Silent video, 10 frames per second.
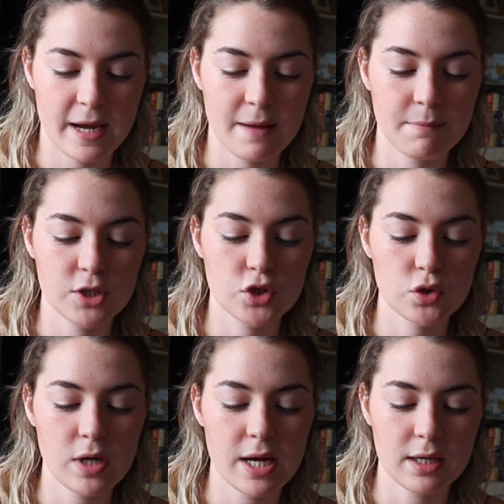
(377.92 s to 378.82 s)
And my
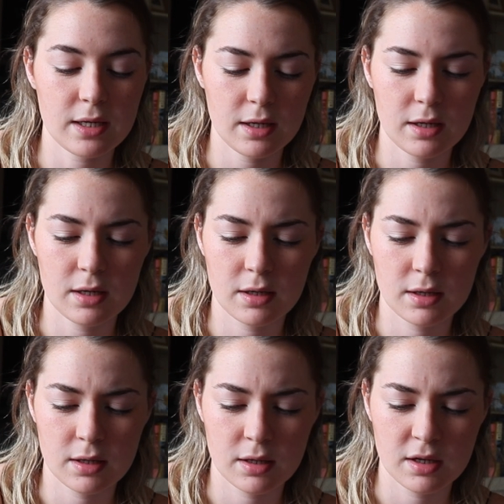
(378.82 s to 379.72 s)
trick
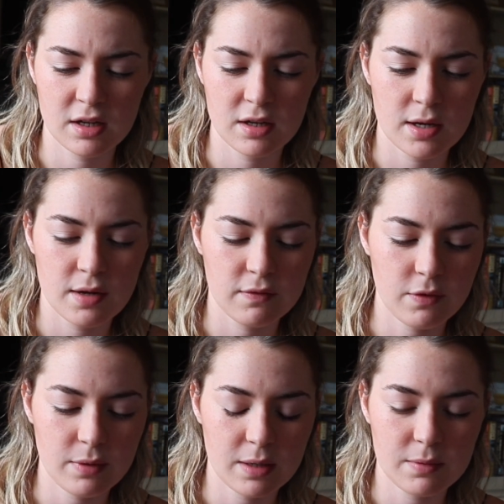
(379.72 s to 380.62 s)
for
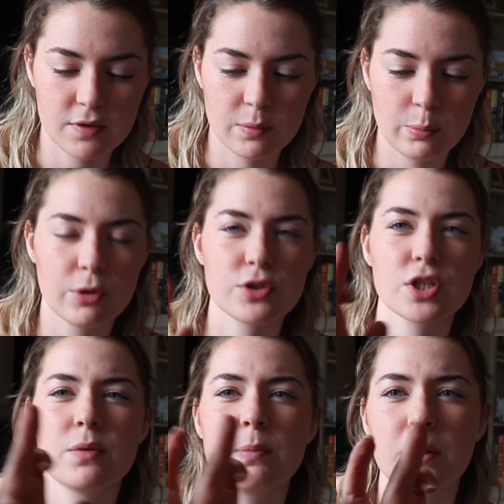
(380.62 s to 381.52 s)
when I'm using blush, I
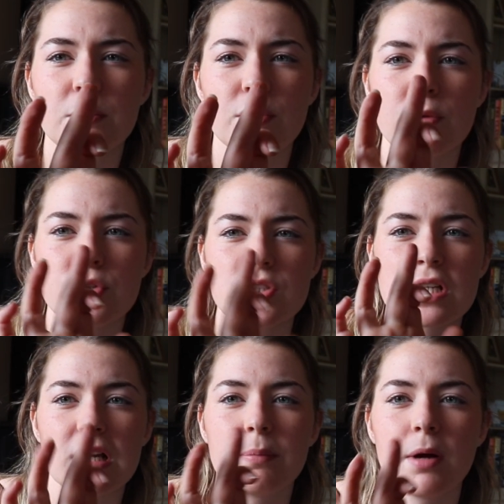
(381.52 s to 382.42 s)
don't pick up too much, just a
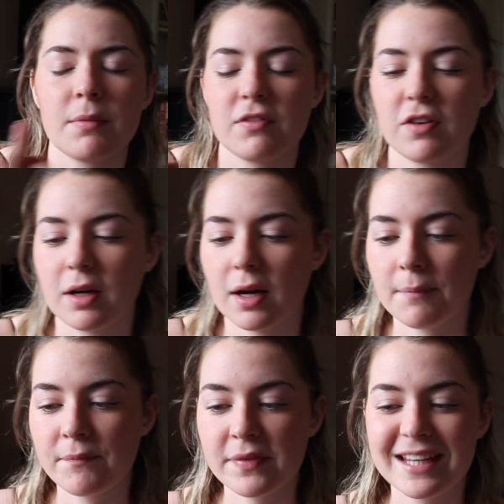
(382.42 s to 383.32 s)
little bit on my finger,
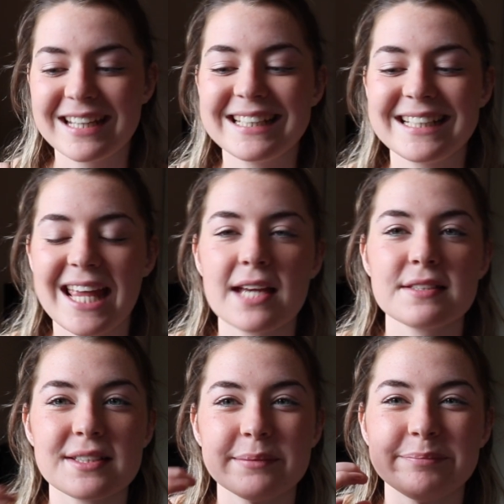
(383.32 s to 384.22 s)

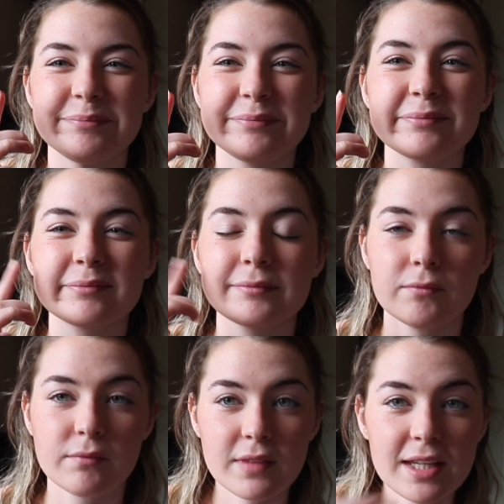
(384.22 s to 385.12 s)
is,
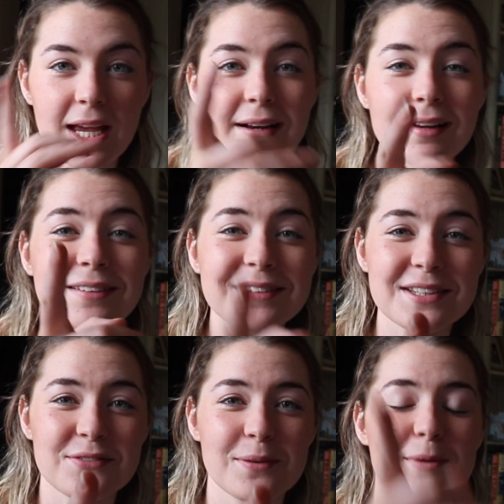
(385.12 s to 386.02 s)
and I learned
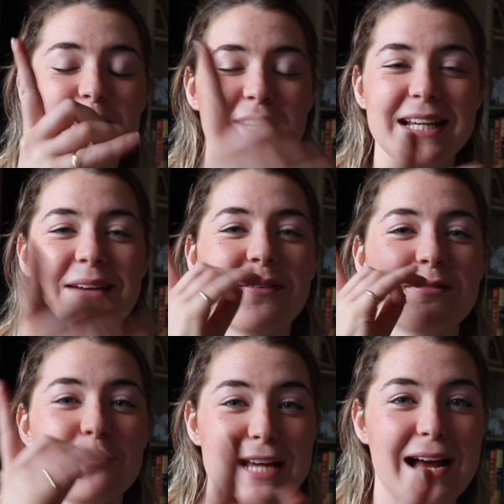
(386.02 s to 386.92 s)
this from a video of
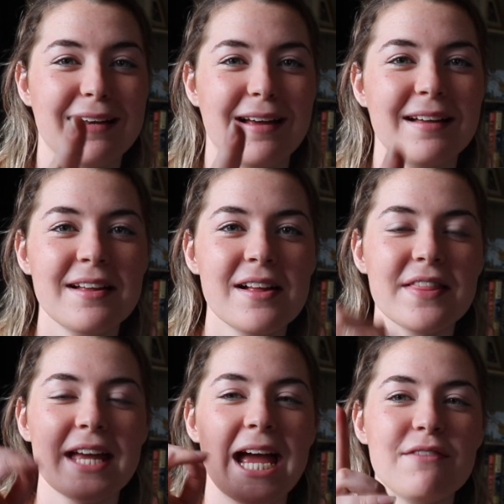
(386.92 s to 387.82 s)
Rihanna,
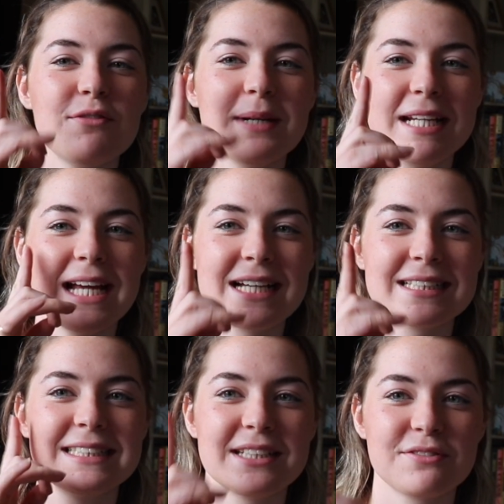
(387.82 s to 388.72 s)
that everybody
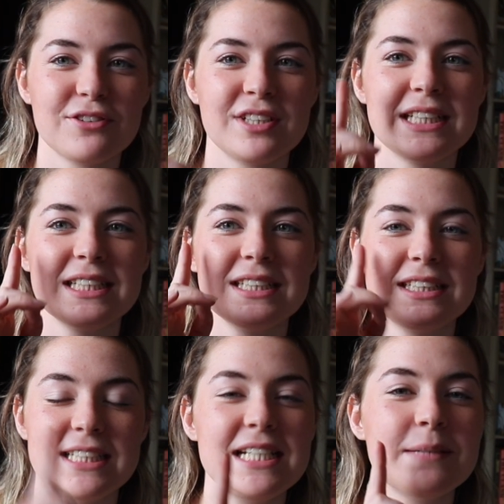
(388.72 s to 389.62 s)
has different
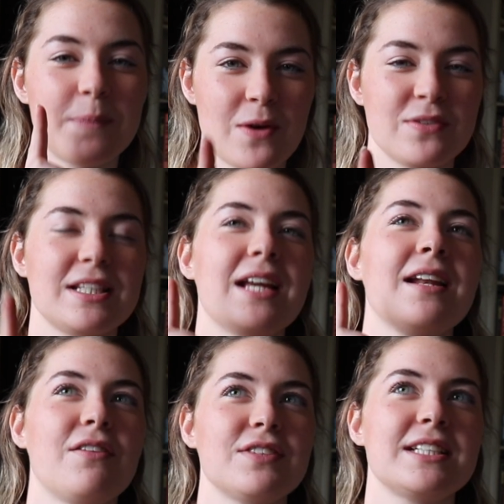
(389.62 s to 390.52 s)
cheekbones and
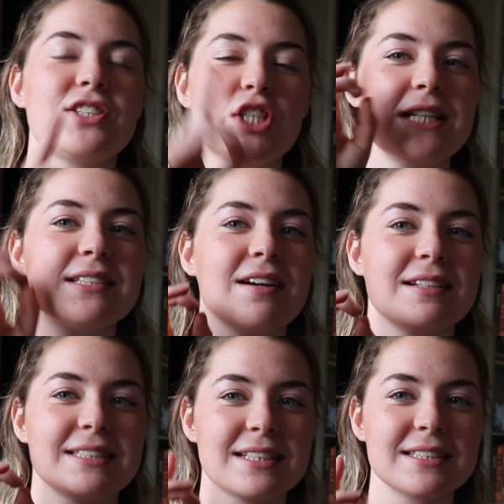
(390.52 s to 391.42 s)
obviously cheek
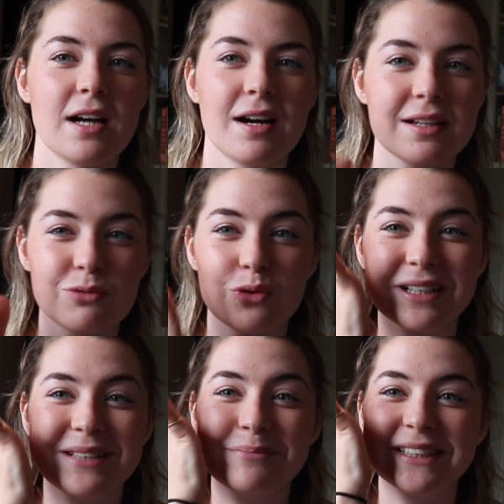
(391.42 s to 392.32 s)
sizes. I have
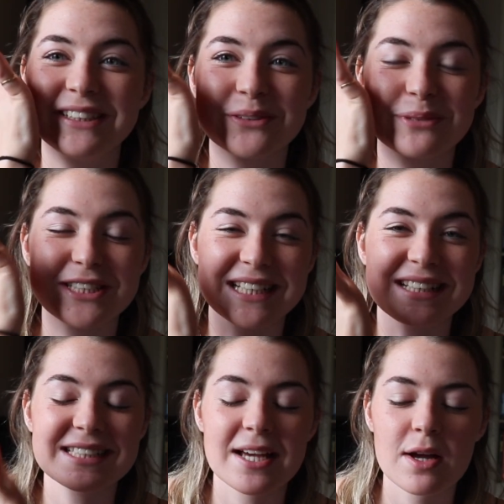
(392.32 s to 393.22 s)
really big chubby cheeks,